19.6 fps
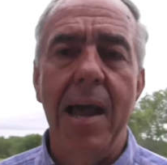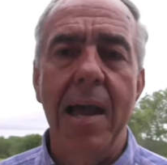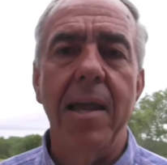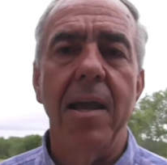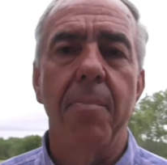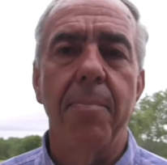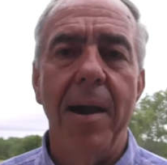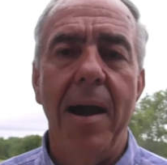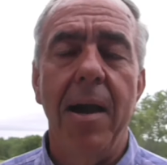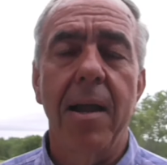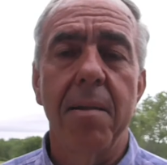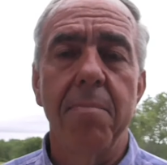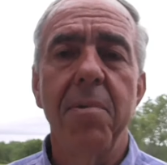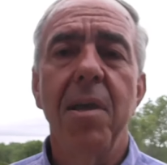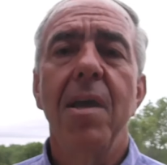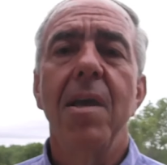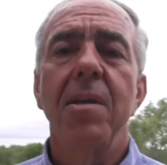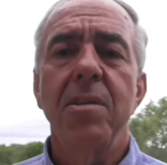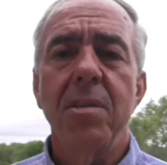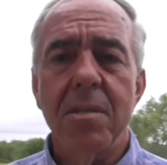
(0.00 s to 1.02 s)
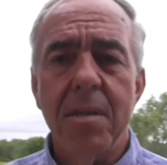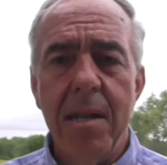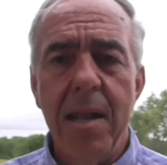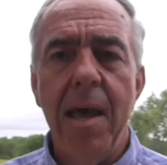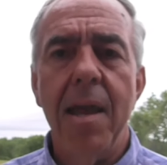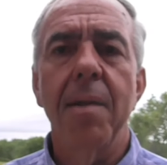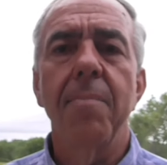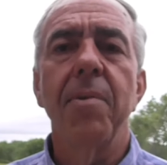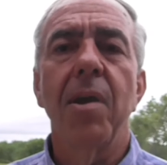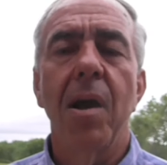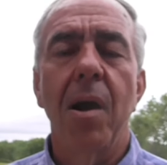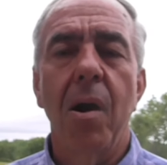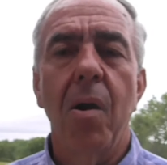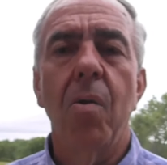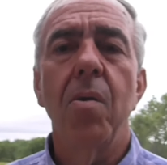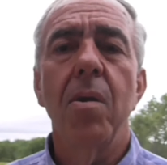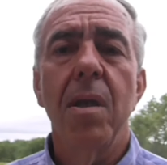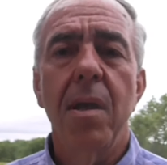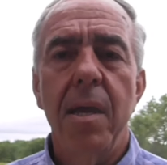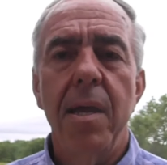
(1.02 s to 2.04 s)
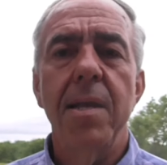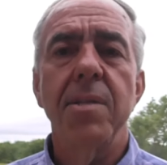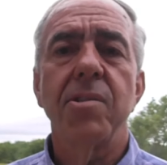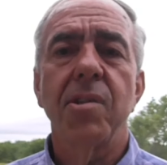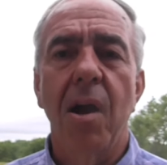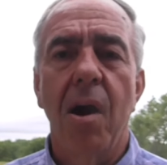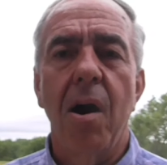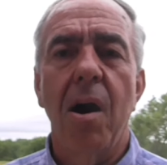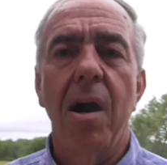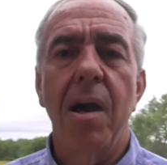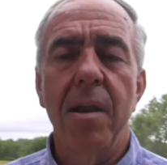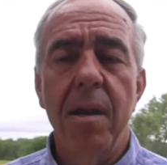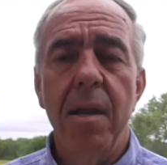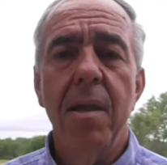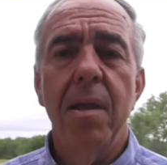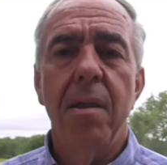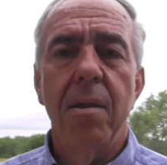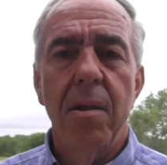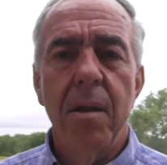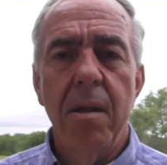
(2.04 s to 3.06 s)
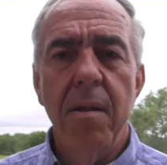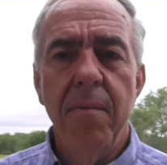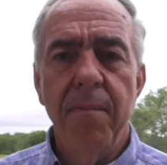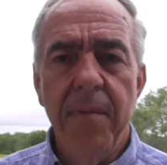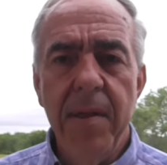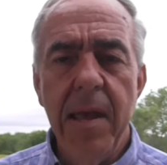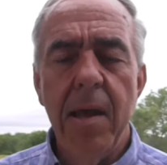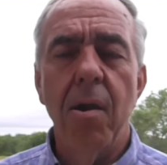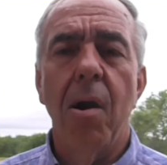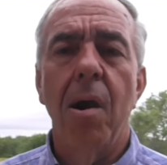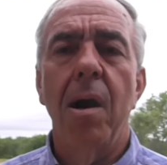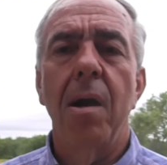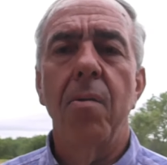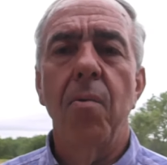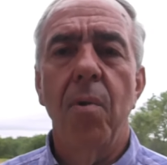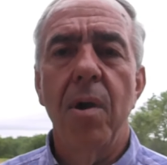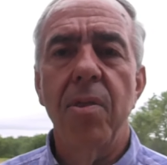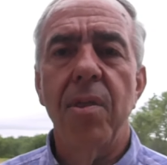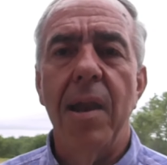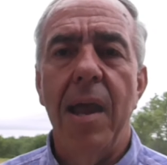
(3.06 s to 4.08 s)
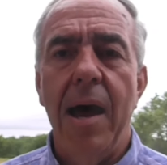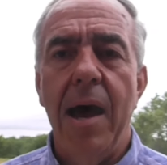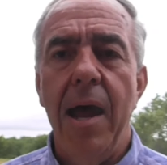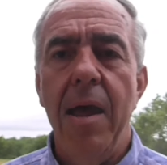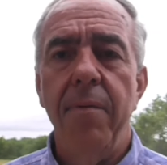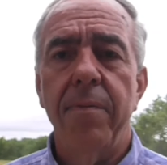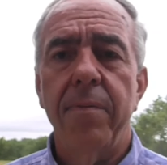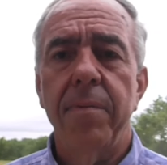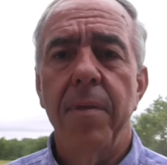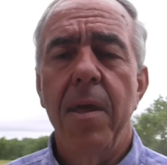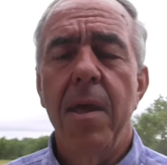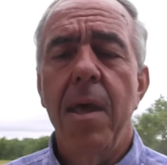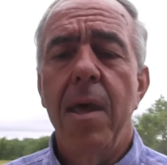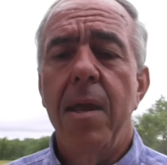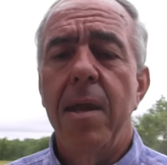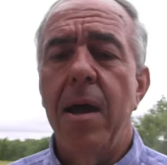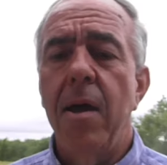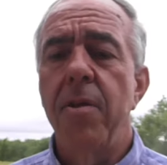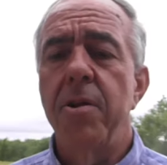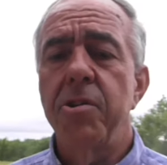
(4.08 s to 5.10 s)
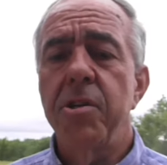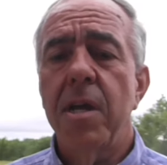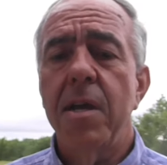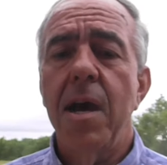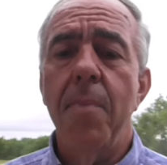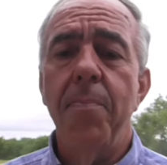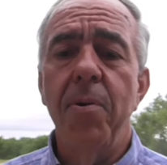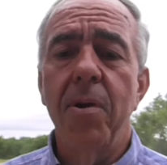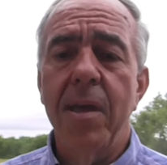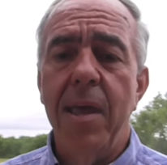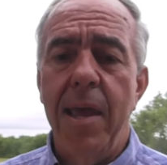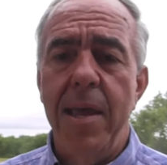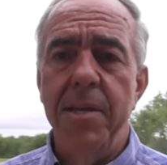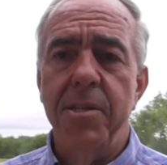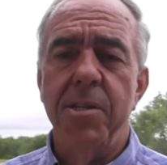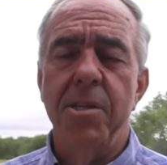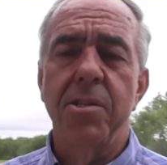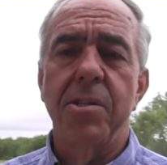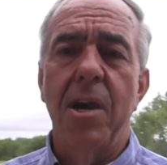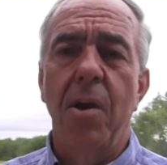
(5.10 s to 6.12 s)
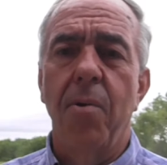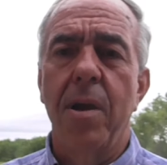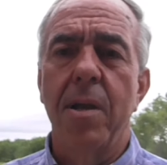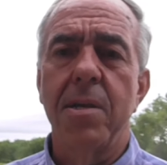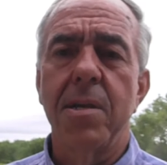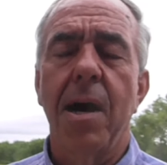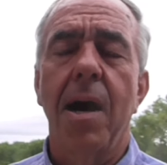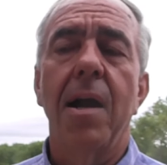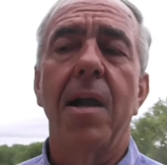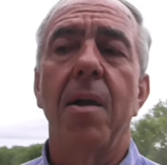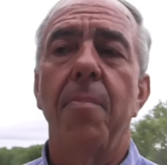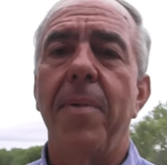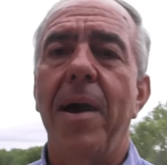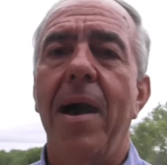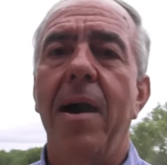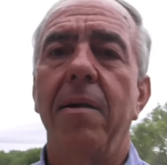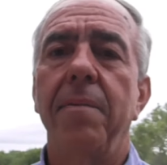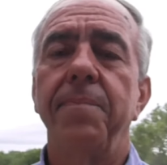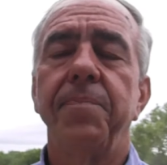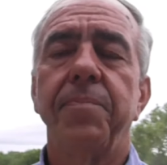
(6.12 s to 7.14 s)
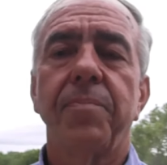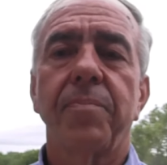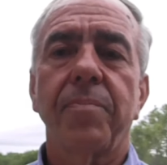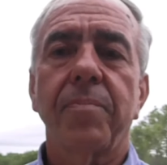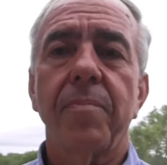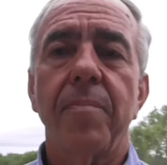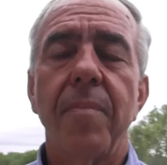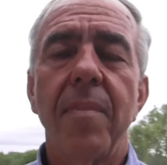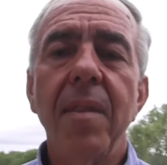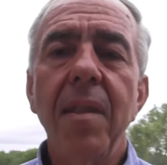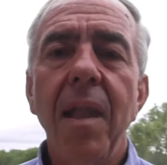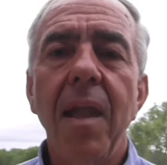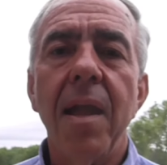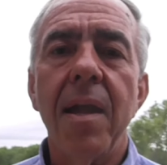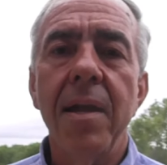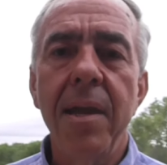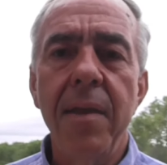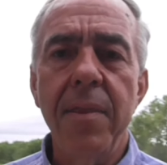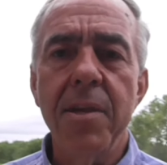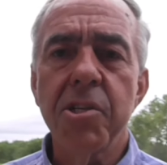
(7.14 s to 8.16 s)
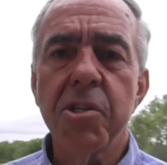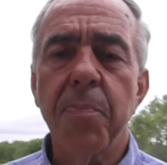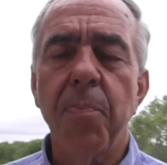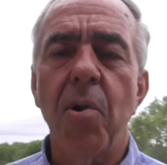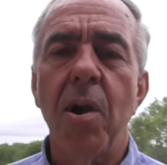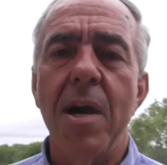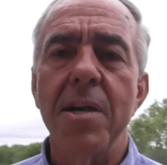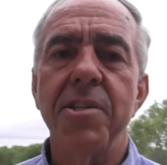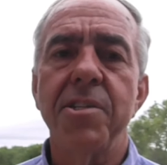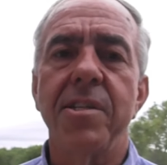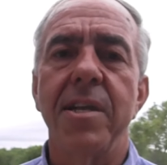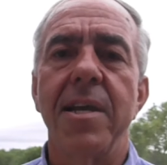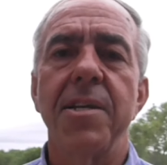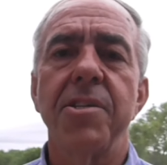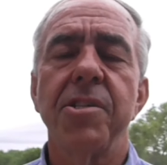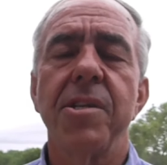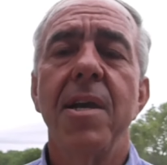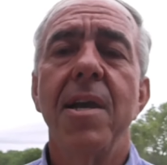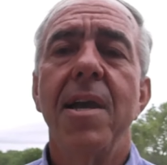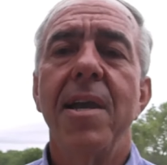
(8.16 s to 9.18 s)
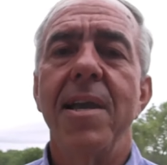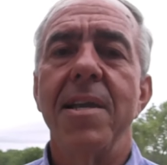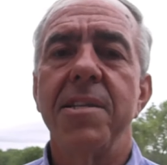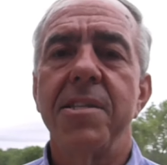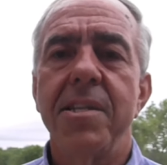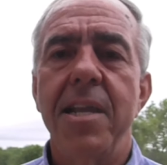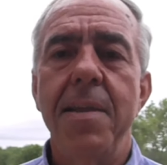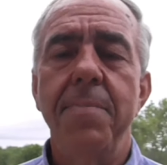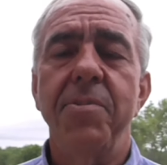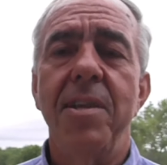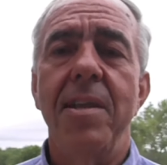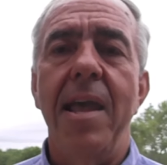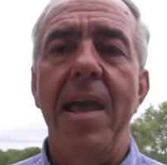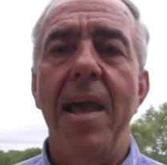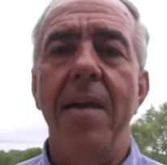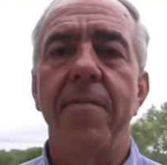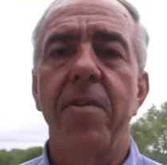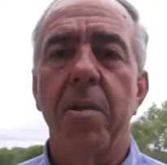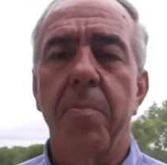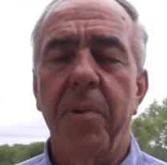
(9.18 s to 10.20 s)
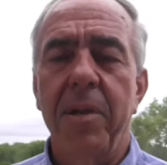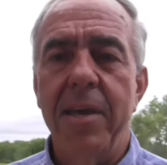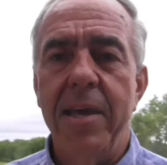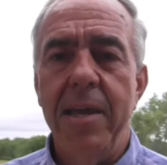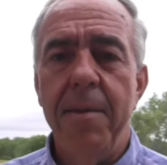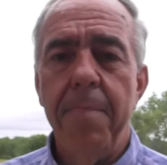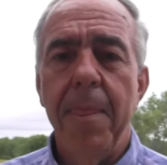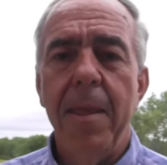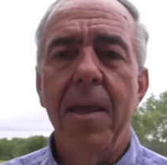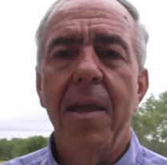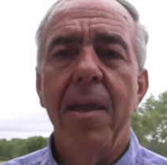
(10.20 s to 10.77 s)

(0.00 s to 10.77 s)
like about them. Just let them go. It's gone. Get on with life. Now there's a couple cases I want to talk about in this process. It seems inevitably